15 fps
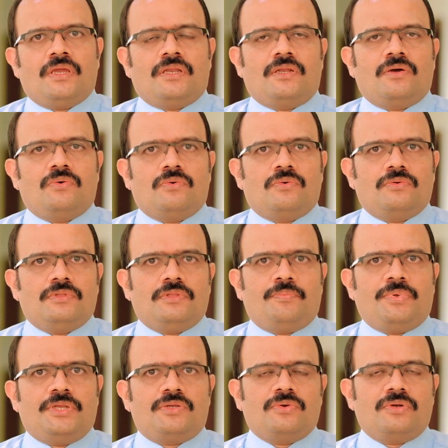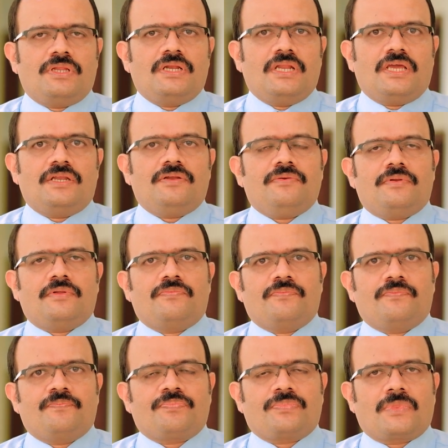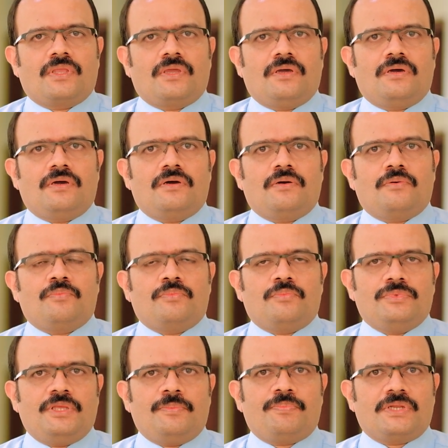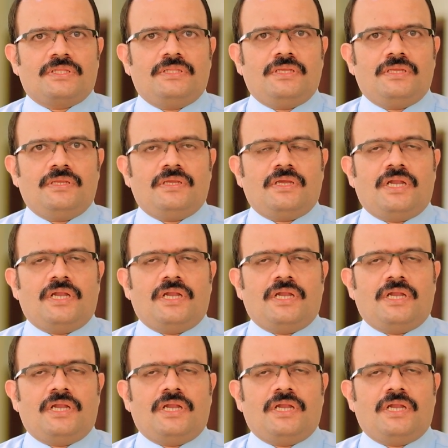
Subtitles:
Now, pituitary gland, the